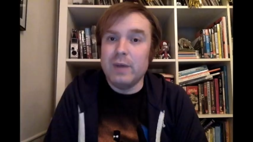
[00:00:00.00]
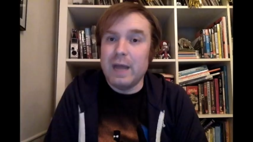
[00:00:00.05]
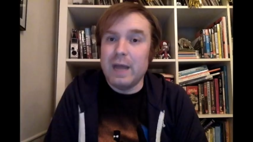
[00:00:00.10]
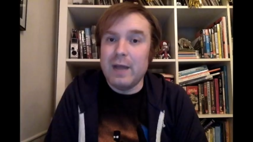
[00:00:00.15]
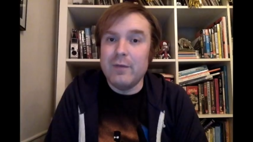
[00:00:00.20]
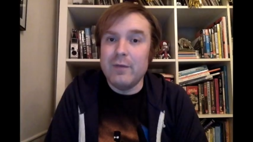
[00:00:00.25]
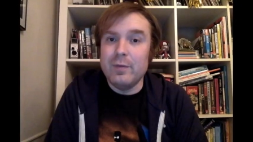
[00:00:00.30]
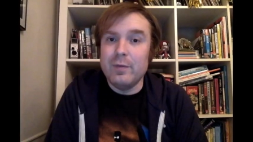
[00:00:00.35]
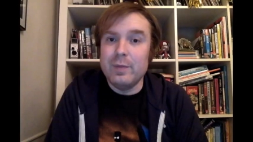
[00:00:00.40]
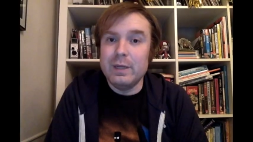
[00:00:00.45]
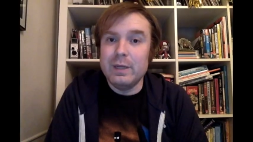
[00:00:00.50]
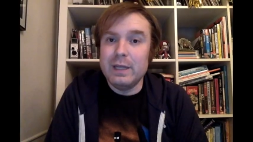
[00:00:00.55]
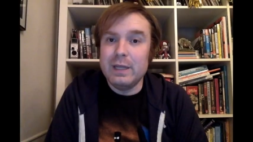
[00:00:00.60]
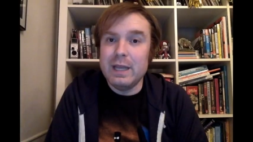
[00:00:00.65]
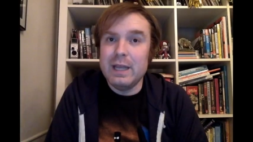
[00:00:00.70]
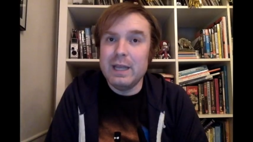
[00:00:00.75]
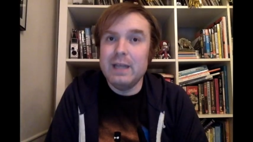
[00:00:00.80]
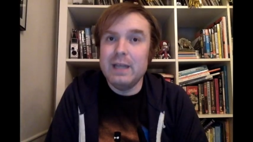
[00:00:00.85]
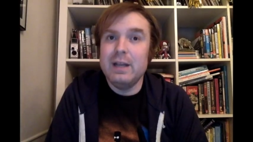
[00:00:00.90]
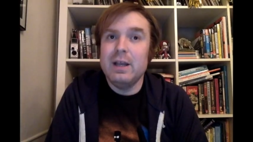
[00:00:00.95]
have a big
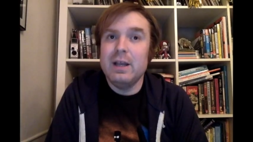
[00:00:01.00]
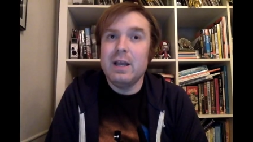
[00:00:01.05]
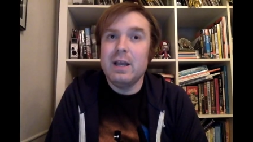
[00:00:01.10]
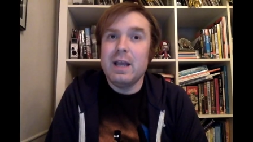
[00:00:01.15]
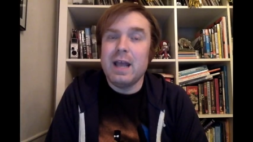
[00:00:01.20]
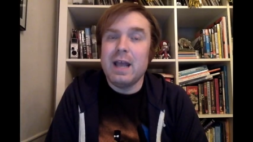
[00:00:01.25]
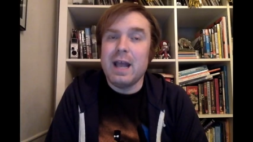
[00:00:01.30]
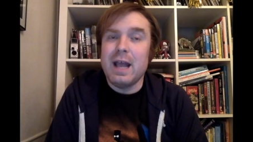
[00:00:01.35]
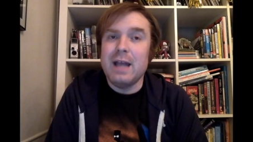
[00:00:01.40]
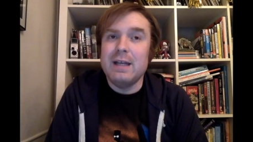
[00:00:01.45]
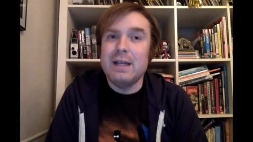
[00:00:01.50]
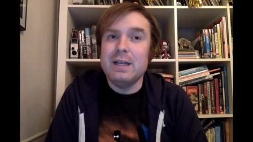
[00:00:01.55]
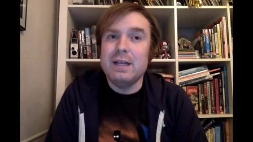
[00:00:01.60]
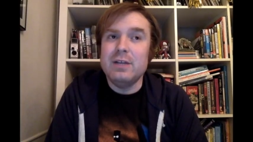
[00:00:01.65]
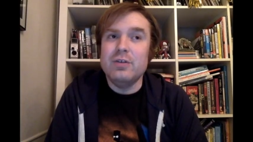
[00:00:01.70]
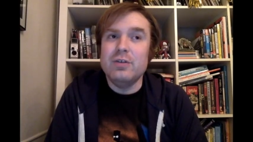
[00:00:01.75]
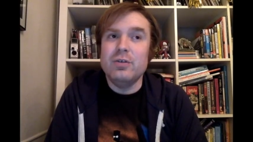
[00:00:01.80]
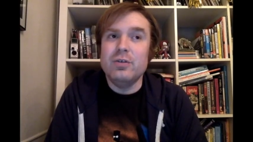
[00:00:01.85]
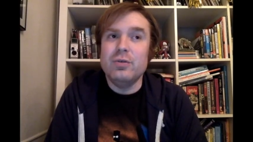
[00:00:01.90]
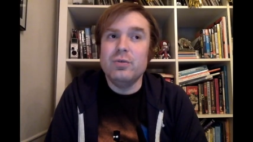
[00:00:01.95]
hit, and he
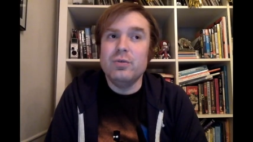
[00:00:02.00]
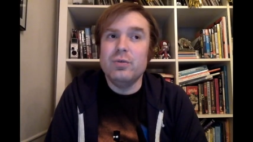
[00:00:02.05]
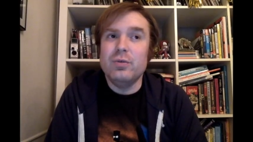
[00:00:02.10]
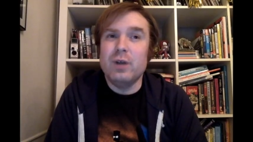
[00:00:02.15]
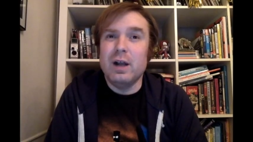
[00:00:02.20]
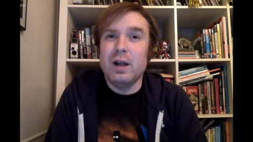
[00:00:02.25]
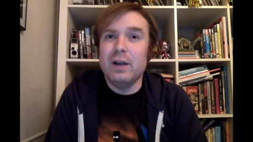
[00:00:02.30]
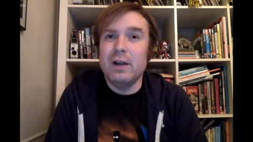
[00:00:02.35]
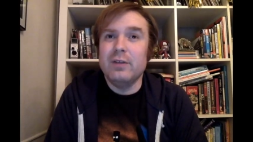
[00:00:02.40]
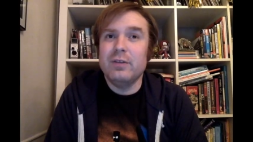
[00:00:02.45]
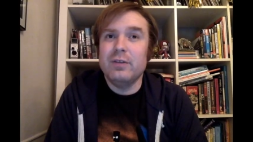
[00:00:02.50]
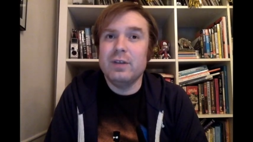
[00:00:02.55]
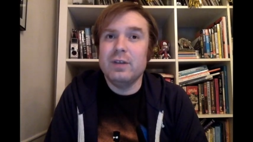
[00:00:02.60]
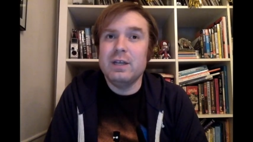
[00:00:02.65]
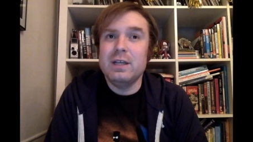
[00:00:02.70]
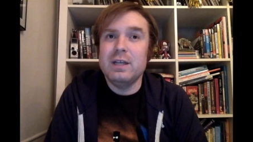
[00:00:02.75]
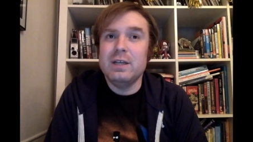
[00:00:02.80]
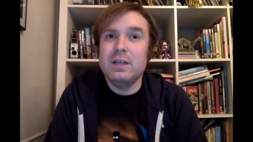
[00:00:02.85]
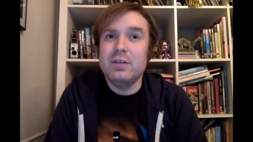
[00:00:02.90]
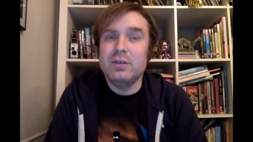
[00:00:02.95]
knew, honestly,
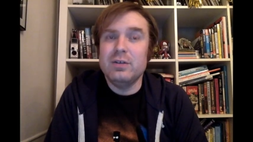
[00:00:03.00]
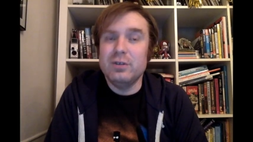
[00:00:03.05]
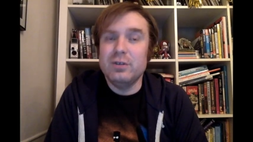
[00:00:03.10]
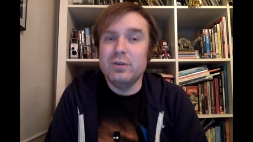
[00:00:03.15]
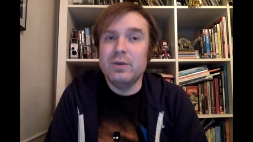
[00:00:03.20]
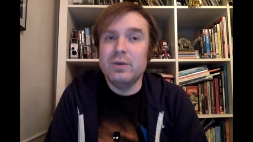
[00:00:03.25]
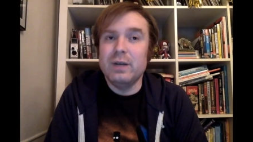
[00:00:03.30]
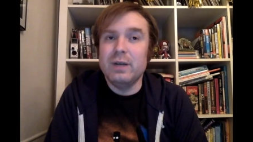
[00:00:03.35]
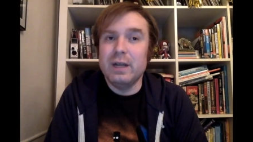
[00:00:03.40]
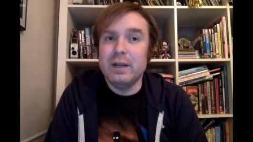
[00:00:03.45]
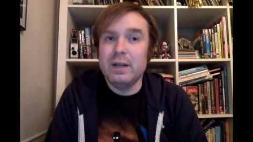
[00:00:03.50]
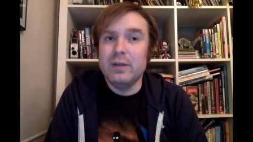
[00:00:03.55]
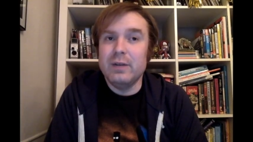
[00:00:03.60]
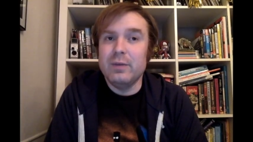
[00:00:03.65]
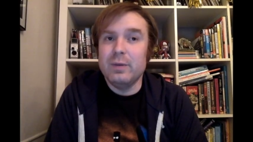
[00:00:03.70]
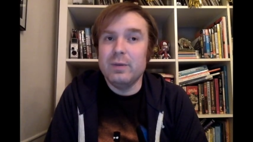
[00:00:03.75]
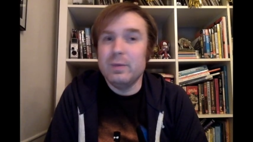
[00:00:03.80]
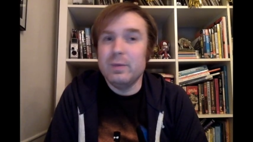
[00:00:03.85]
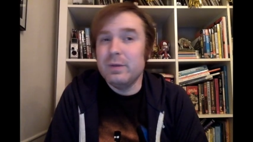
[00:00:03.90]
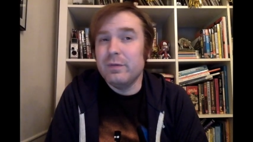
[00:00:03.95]
he could do it and it
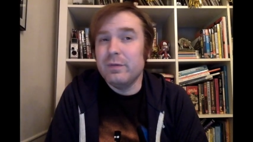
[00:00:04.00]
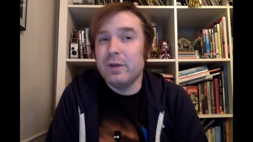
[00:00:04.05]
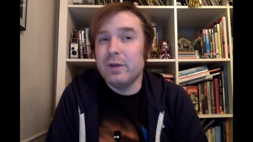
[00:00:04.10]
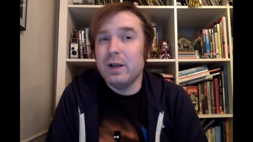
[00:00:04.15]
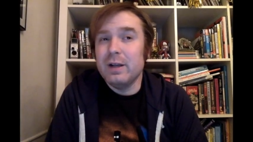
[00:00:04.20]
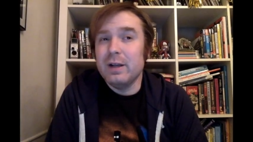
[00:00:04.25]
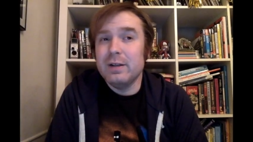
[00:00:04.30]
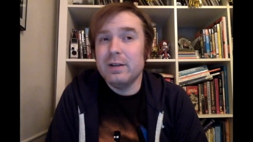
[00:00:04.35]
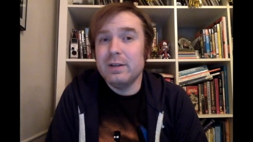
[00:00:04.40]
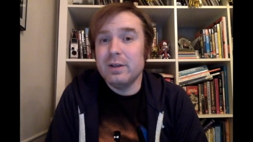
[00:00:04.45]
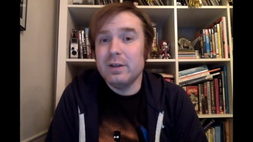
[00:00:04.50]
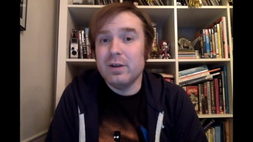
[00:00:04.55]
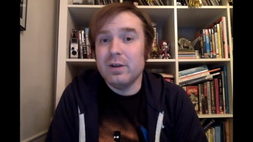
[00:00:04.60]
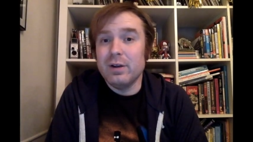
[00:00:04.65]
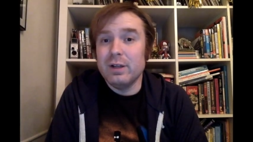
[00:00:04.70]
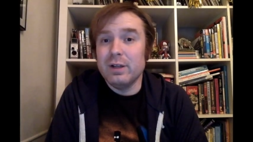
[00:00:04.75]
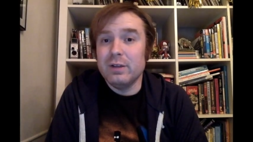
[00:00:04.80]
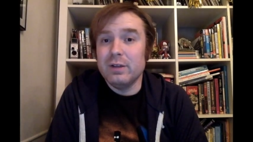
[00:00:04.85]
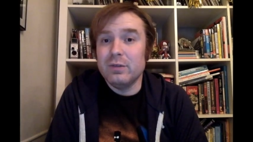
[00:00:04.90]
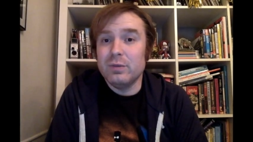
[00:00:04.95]
would be fine and the
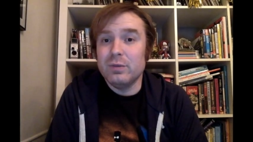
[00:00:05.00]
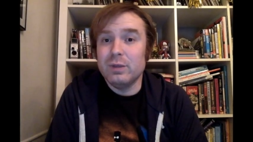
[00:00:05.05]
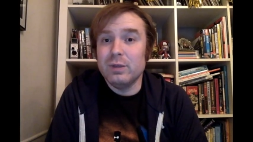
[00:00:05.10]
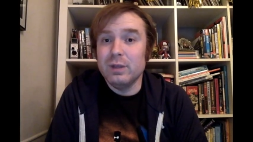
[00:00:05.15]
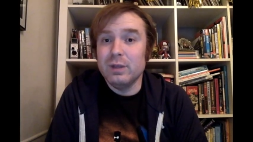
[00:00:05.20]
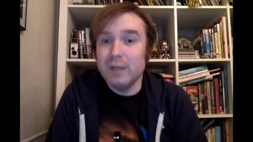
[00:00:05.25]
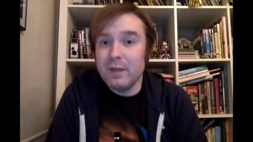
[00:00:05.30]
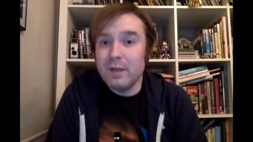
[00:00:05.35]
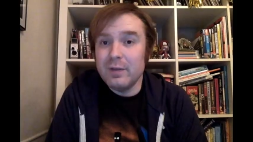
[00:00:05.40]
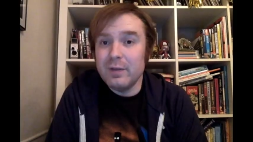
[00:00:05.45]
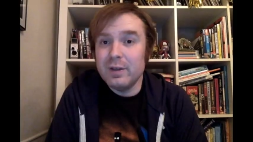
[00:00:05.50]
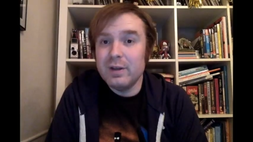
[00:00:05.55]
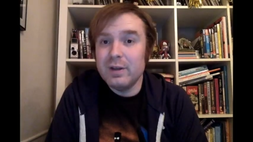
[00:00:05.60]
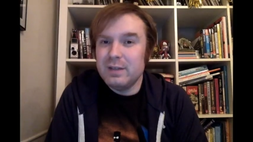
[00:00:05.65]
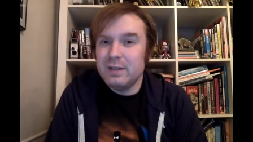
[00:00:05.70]
audience would love it.